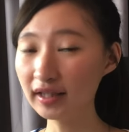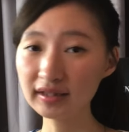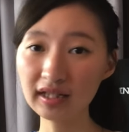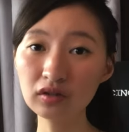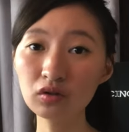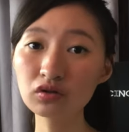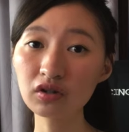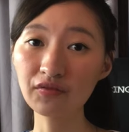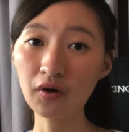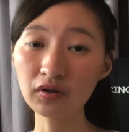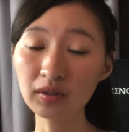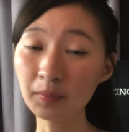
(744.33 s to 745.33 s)
take notes of
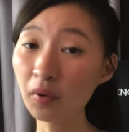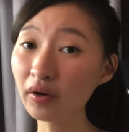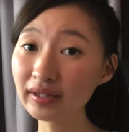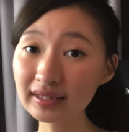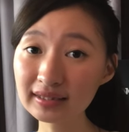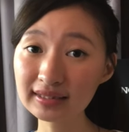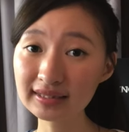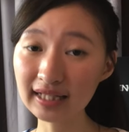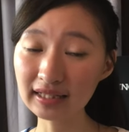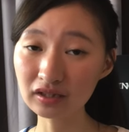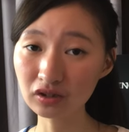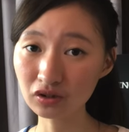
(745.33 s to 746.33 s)
all the pointers
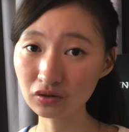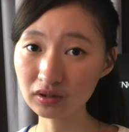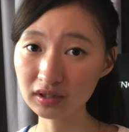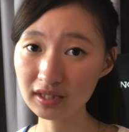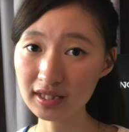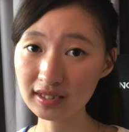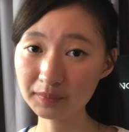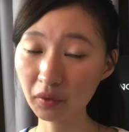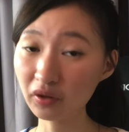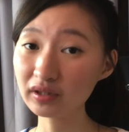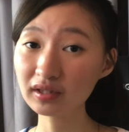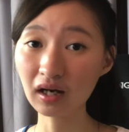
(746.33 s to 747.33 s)
that the tutors
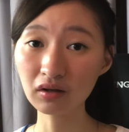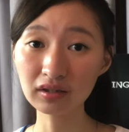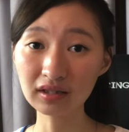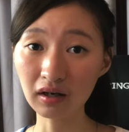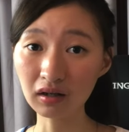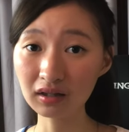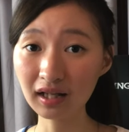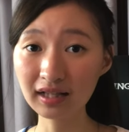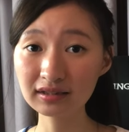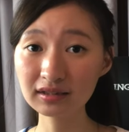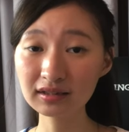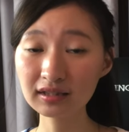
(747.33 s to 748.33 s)
pointed out in our
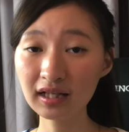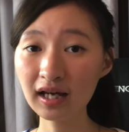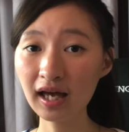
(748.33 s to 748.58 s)
classes